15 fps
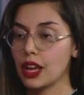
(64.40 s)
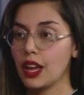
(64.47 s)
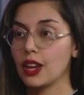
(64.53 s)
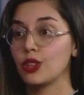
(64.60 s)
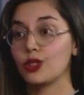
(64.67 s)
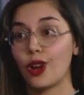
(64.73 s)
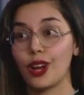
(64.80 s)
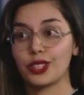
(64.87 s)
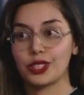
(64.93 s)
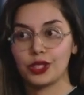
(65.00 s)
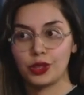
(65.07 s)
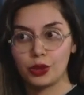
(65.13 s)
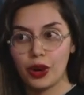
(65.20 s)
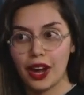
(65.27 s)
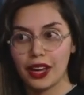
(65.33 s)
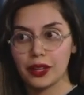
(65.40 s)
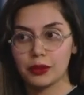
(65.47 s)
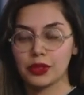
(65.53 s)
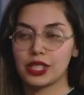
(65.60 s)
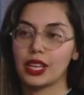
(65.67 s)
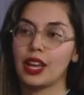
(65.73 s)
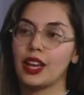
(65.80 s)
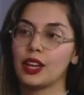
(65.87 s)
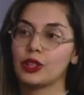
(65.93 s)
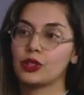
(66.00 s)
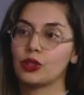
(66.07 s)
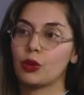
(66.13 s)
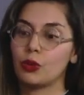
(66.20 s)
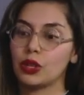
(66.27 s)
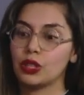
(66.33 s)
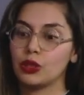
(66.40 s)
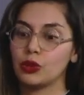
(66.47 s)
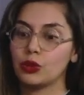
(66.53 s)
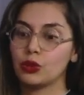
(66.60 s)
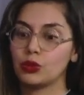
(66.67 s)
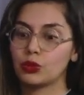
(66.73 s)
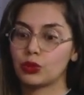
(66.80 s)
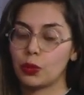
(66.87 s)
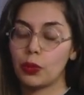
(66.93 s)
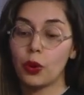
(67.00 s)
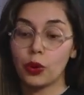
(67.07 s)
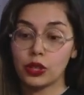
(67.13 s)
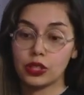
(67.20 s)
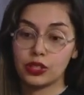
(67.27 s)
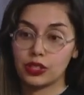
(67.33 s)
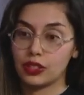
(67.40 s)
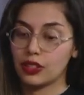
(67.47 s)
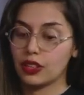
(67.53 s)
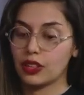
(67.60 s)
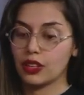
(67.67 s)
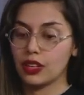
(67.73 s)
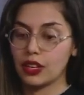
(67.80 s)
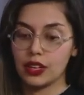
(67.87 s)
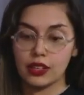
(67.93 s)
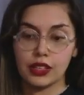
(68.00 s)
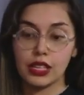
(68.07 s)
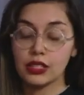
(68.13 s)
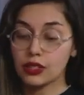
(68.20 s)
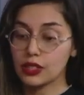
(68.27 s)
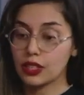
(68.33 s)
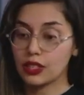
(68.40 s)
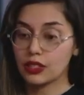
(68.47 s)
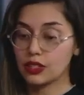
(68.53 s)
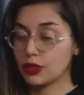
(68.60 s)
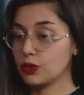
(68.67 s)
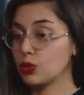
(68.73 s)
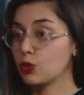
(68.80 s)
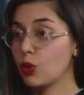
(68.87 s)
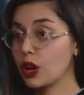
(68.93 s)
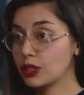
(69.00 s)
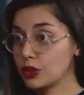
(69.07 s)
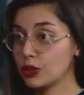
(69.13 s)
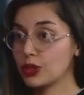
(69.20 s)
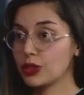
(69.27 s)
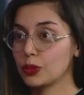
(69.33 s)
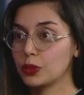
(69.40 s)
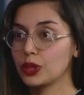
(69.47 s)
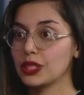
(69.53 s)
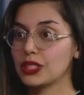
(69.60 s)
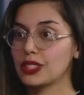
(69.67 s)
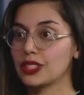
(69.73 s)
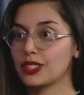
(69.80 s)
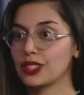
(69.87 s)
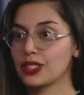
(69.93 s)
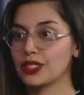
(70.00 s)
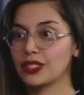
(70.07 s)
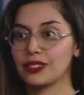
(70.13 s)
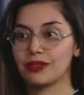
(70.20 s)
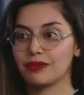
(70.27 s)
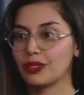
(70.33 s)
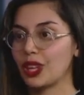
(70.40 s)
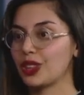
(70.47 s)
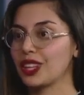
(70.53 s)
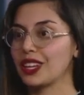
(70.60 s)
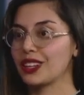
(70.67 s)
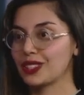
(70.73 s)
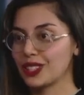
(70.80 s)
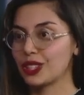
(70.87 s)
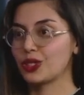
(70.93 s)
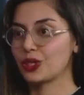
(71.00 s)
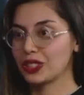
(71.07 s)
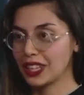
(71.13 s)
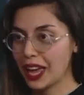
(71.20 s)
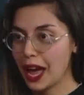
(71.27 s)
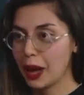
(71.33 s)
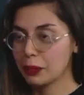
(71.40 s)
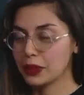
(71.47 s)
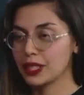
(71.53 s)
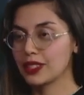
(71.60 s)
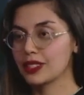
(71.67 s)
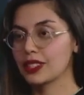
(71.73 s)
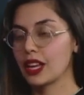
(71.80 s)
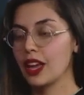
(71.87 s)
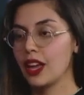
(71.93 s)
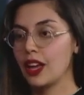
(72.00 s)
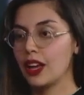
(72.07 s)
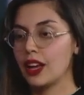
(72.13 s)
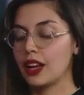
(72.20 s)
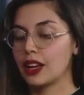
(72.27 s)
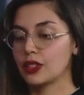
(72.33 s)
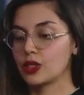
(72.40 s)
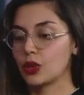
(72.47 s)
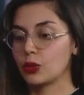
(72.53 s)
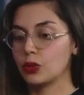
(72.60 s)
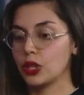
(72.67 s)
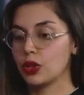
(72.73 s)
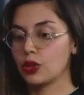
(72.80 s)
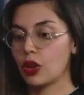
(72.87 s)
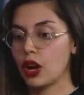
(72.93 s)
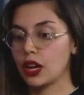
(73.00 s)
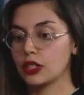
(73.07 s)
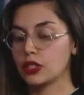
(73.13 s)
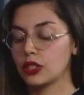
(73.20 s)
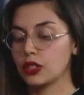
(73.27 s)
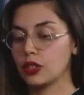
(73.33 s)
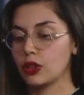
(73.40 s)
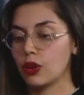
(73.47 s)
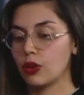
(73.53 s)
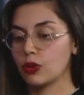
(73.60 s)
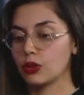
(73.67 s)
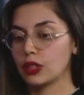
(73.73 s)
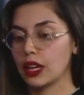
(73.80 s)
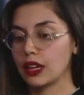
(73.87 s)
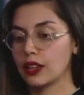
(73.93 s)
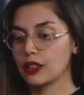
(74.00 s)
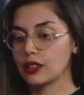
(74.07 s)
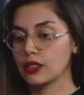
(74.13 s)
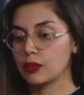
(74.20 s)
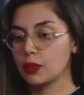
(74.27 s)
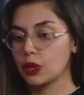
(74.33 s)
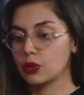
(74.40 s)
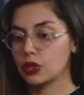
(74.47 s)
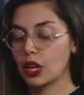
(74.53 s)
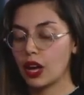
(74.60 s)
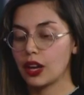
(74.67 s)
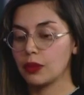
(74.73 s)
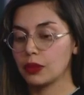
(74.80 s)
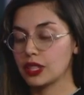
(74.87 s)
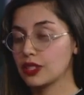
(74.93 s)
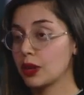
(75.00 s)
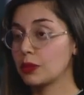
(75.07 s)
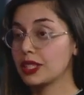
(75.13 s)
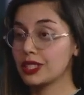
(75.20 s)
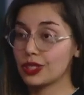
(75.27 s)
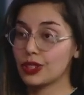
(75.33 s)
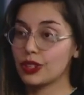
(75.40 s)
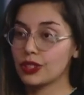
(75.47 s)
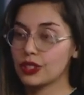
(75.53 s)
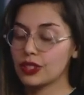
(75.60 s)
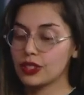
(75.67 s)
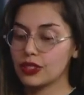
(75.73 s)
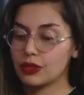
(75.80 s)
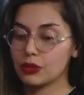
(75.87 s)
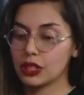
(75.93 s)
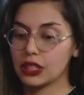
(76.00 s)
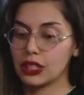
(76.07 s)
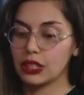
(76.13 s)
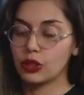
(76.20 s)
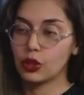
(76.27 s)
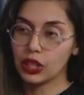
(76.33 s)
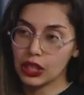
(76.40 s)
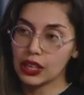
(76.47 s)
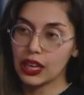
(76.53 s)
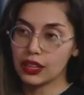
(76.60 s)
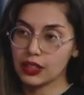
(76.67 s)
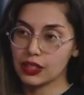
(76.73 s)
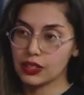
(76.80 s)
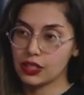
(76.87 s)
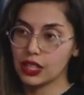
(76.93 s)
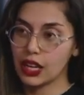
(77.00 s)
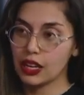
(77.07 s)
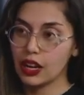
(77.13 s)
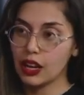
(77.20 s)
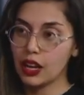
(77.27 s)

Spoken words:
not crimes. So when you report an incident, if you want to the police, nothing essentially happens. So we thought, it's about time that somebody starts really looking at this data